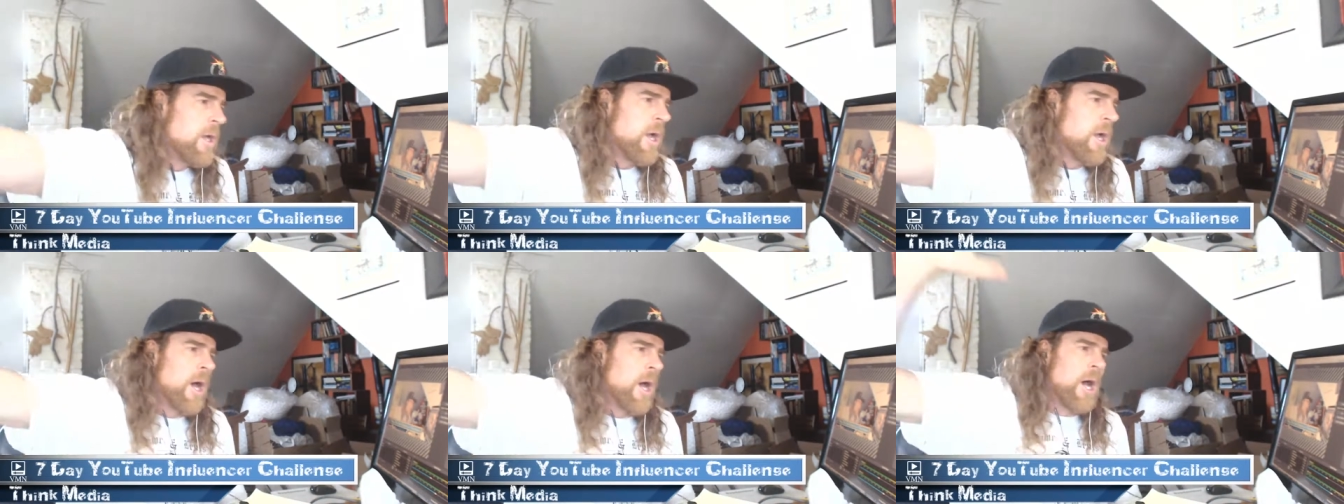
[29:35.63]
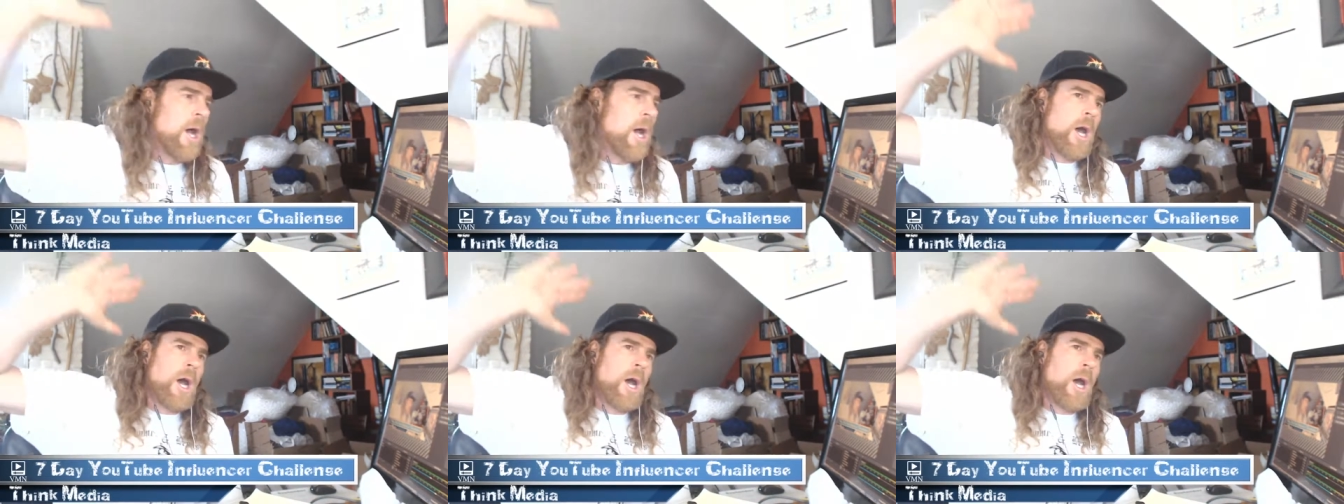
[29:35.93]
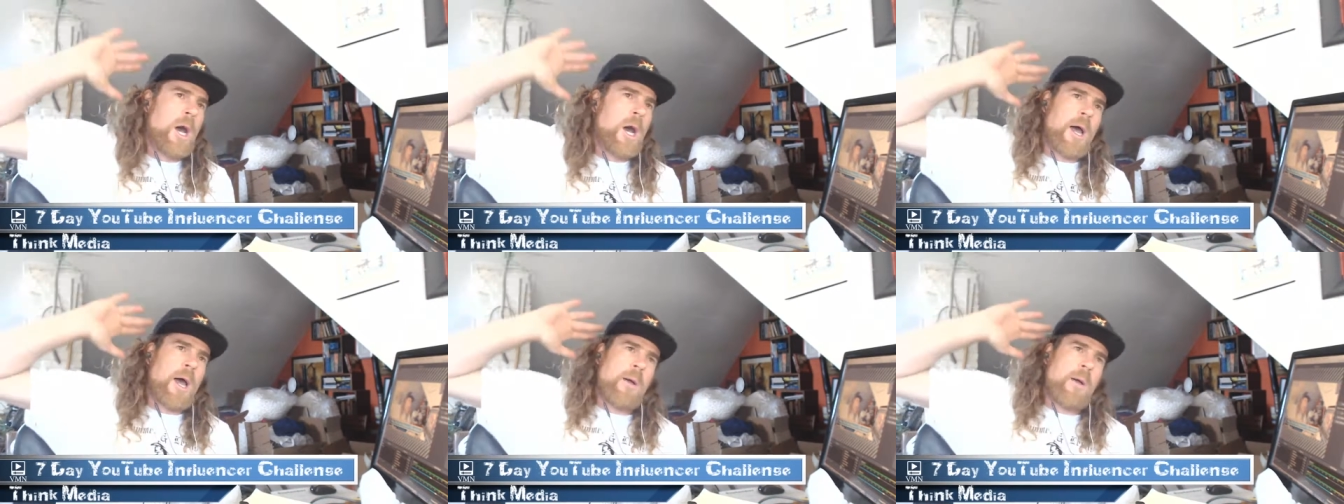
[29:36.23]

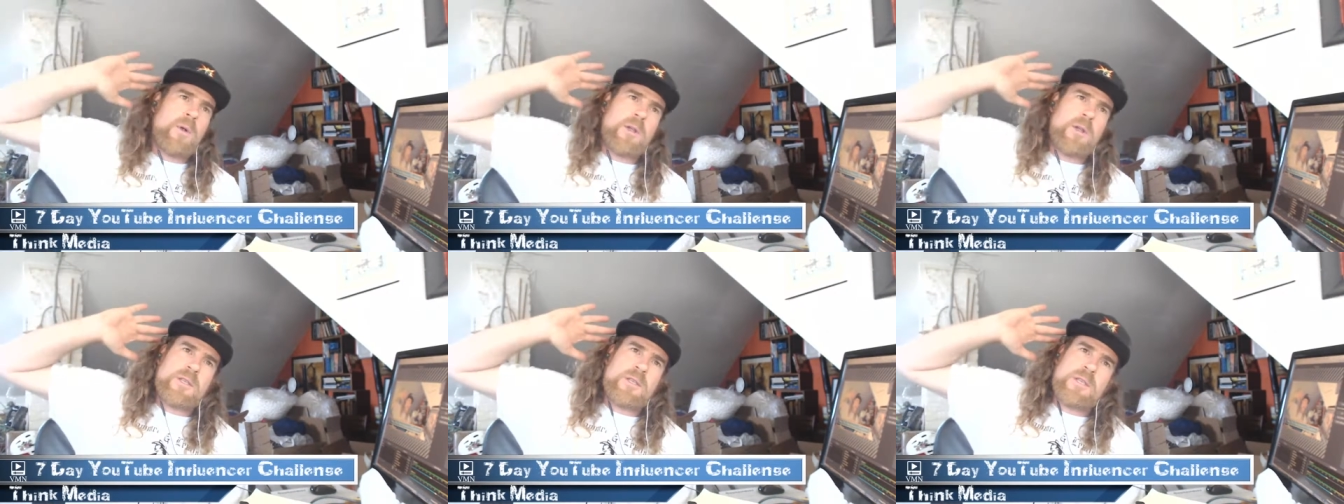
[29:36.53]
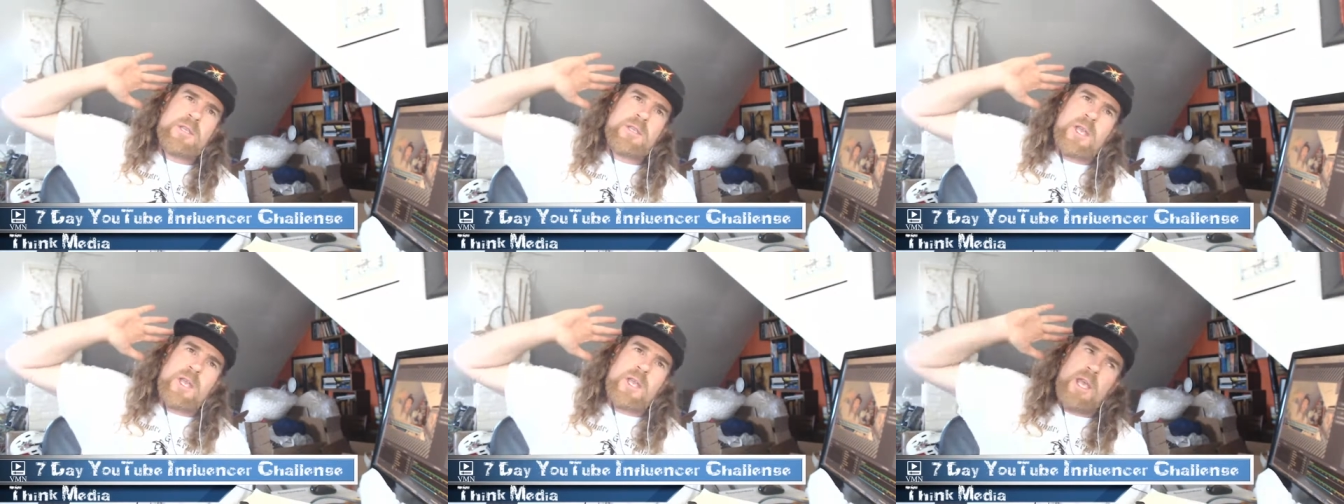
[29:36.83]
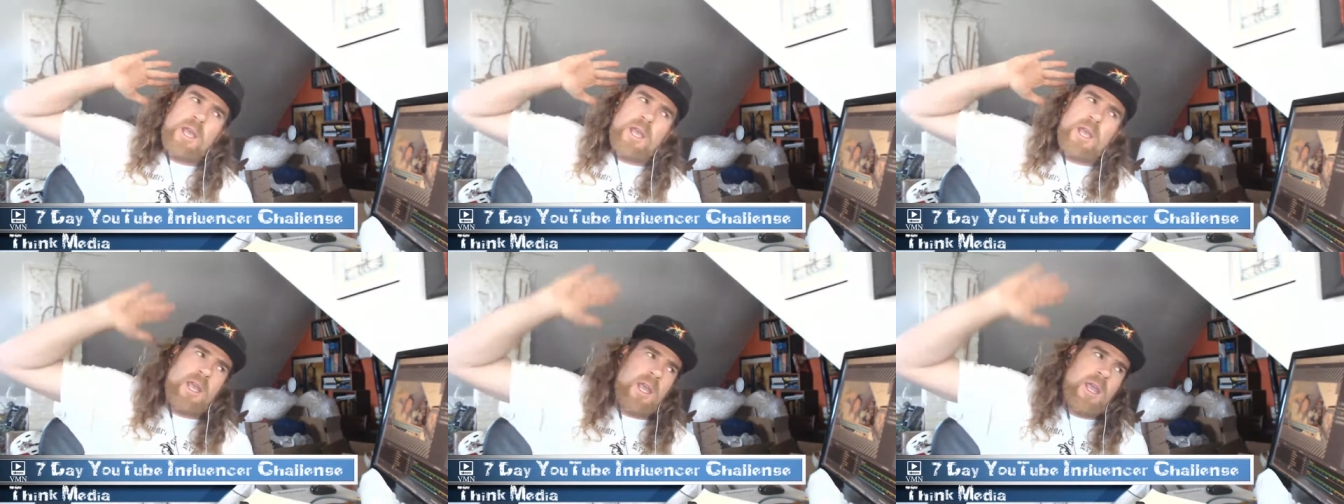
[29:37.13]
uh, I want to
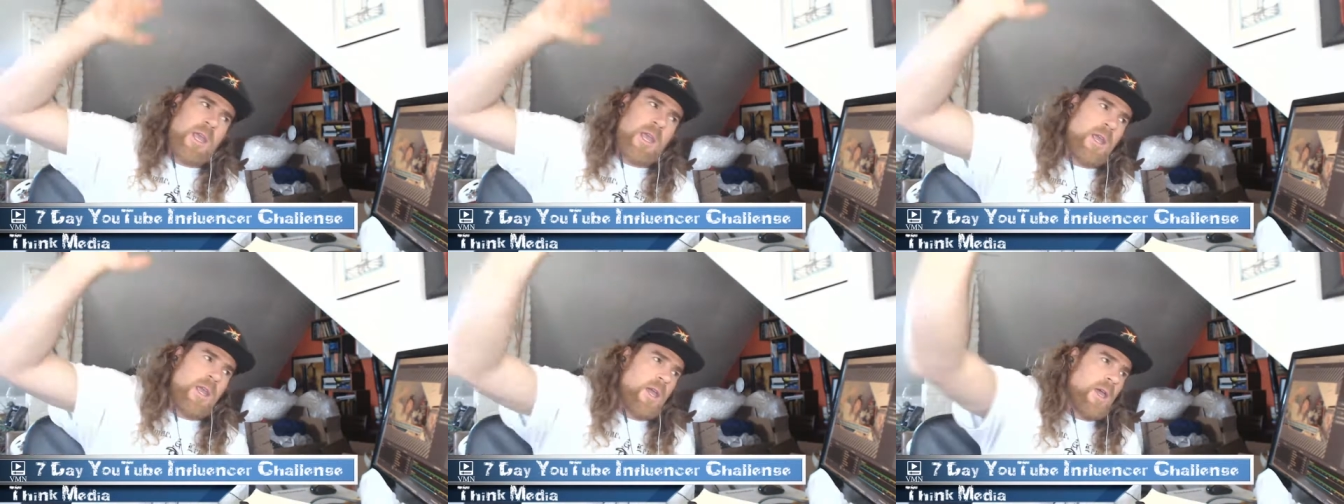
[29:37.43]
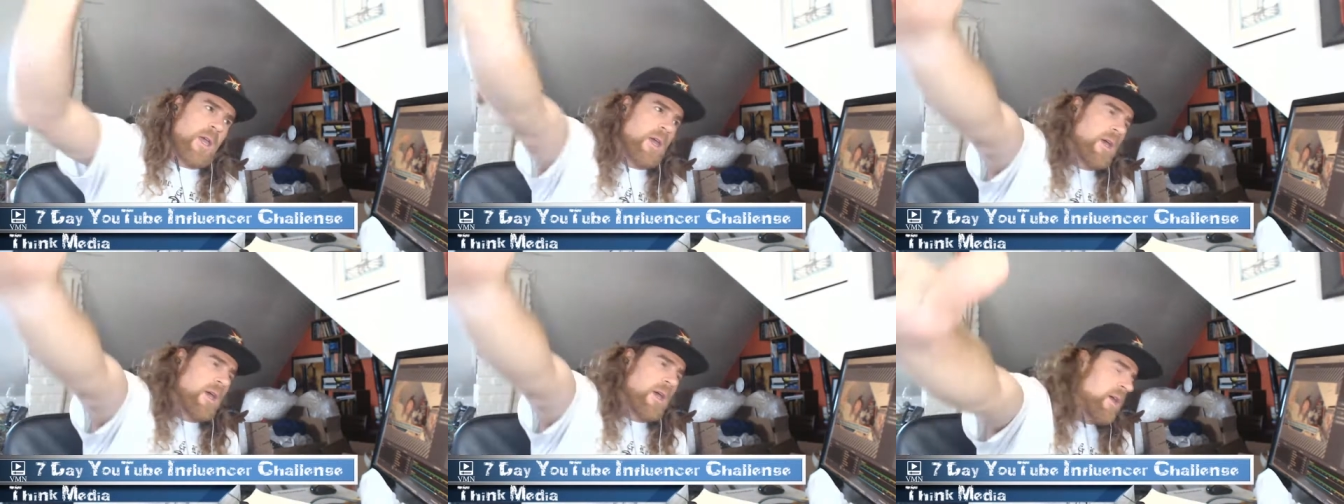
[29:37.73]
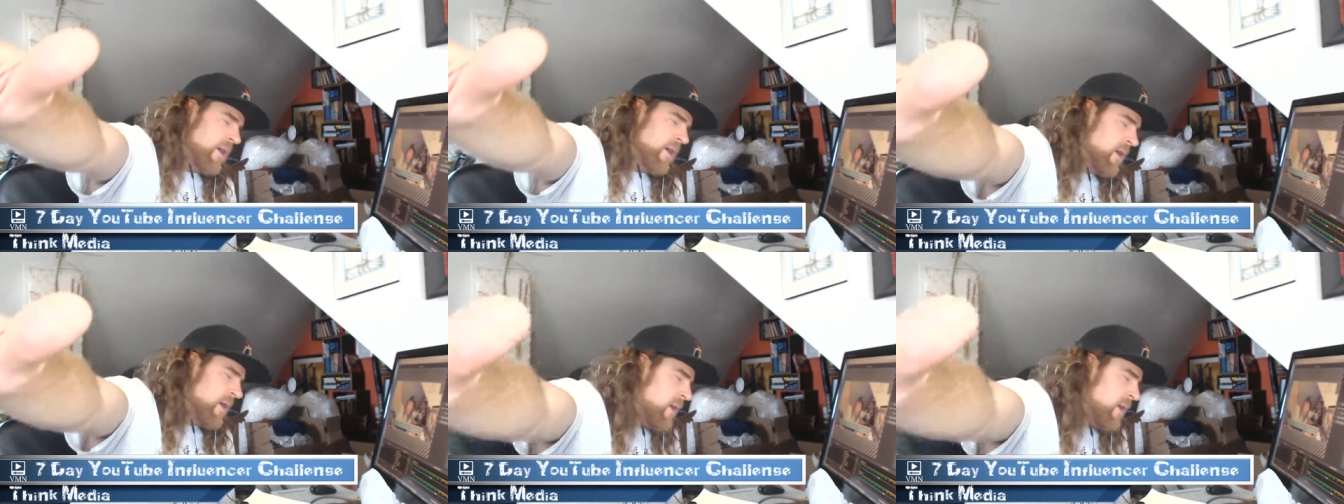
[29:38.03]
say
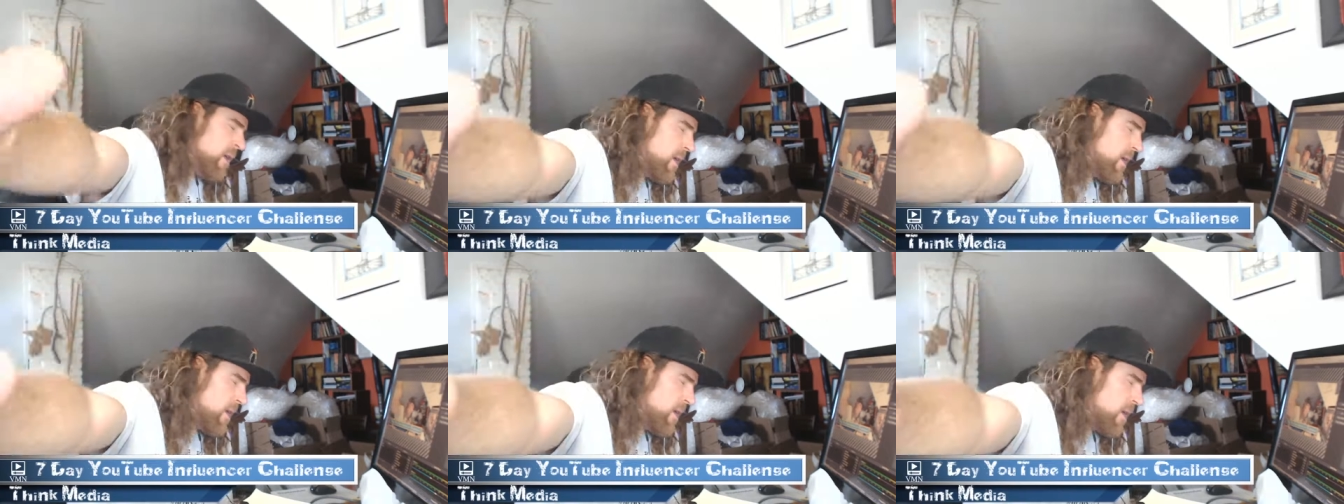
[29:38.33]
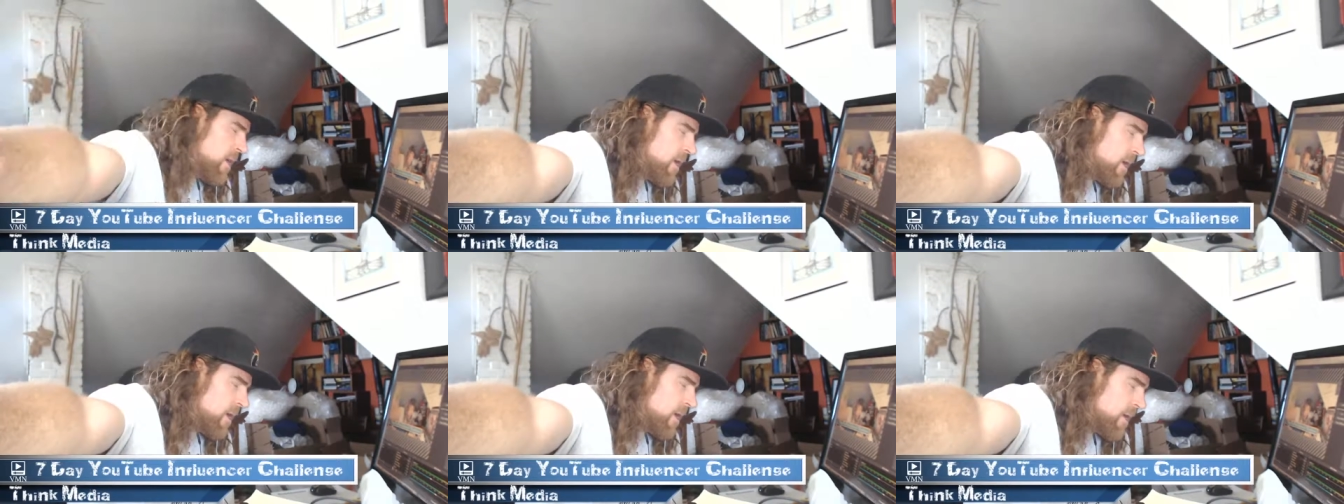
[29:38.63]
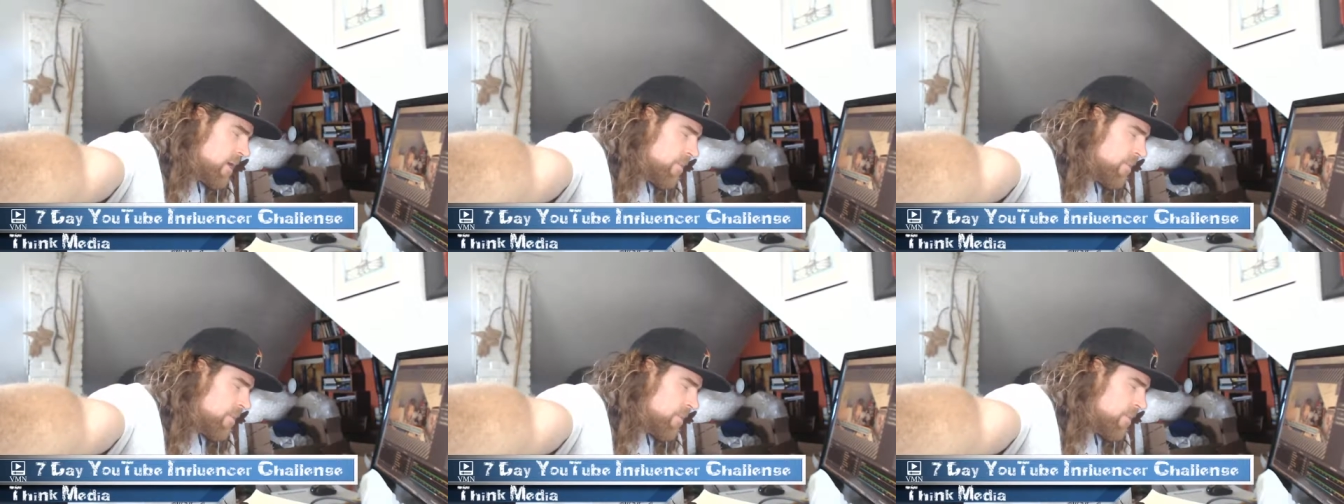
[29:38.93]
uh,